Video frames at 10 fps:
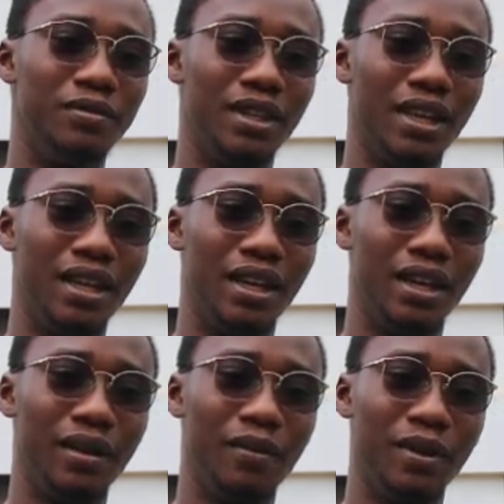
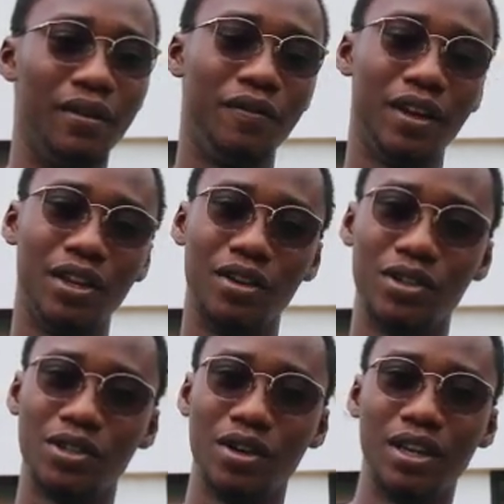the
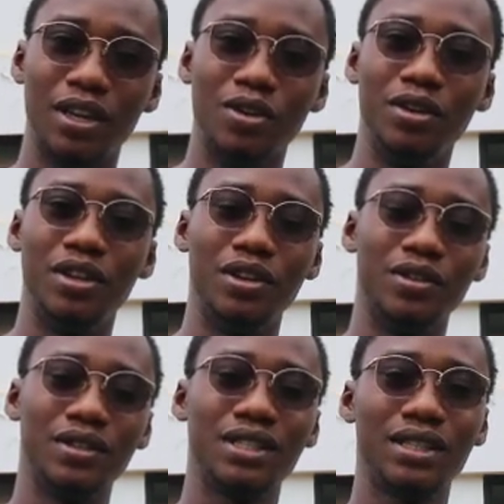videos or the
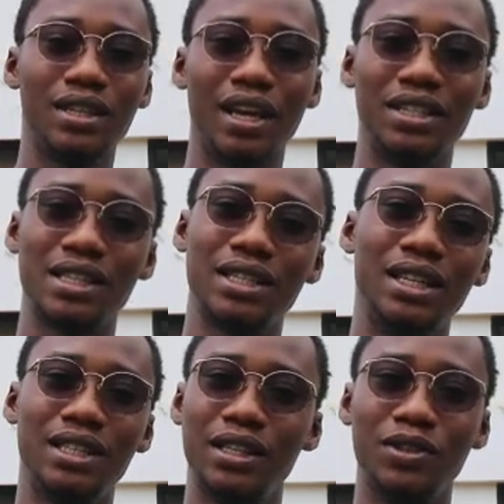audios and just
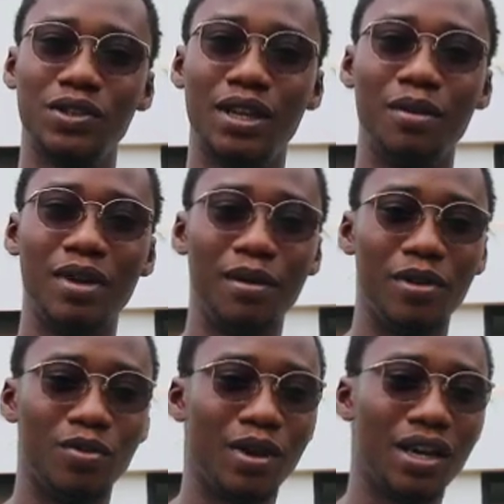listen to them
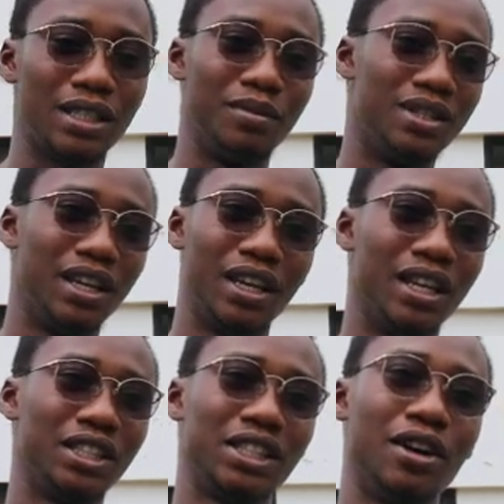maybe whilst I'm taking
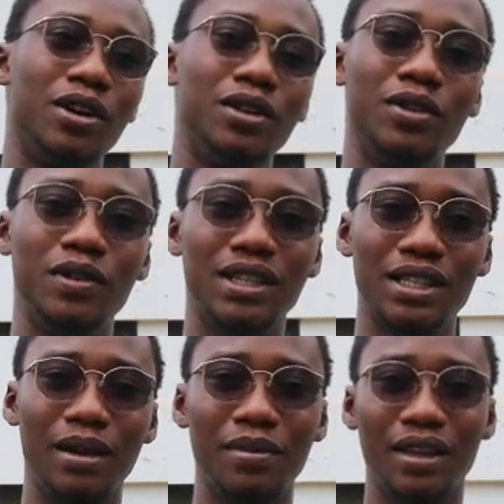a shower or doing
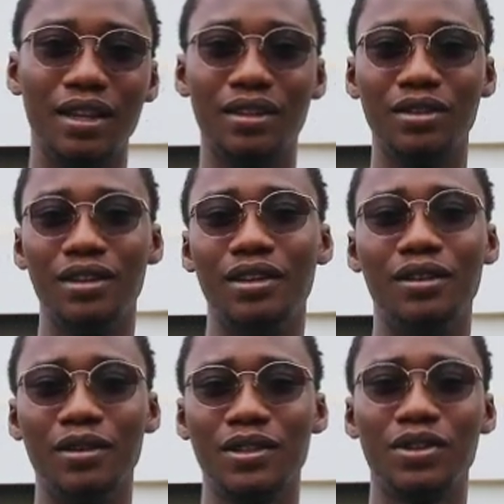something, you
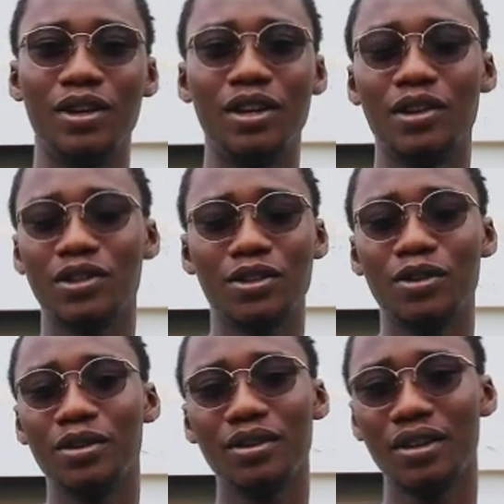know. So it
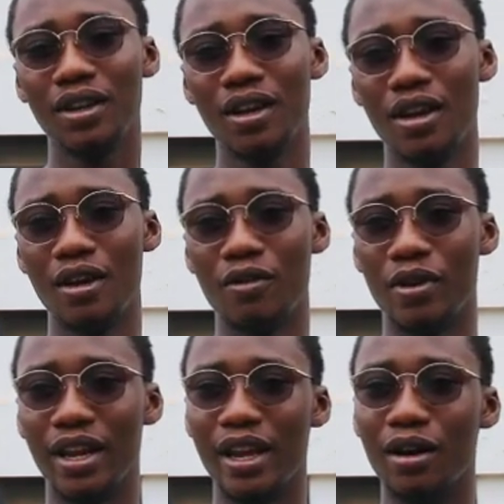also
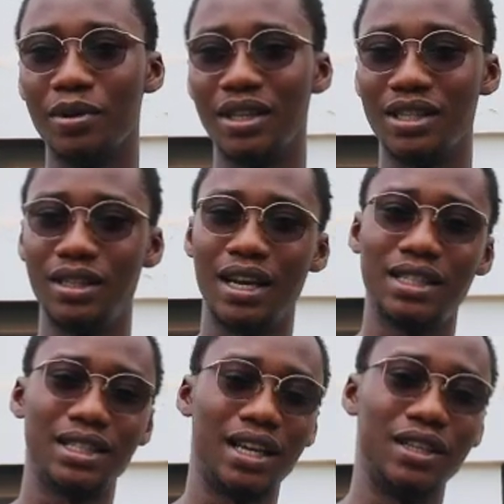really helped in that
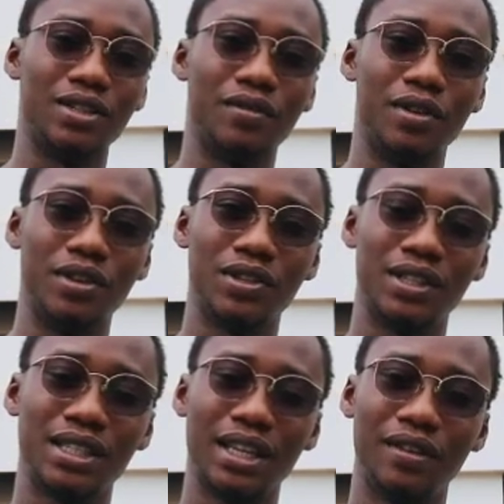sense of also
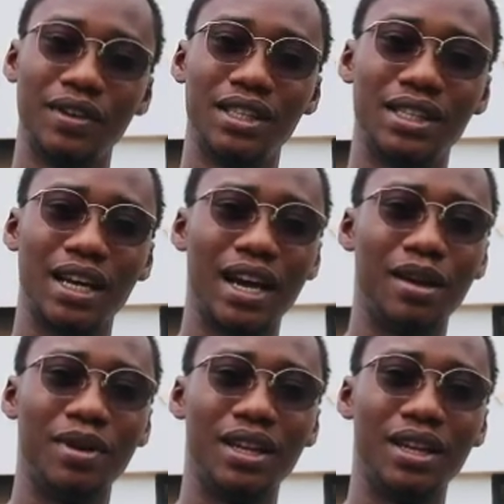saving time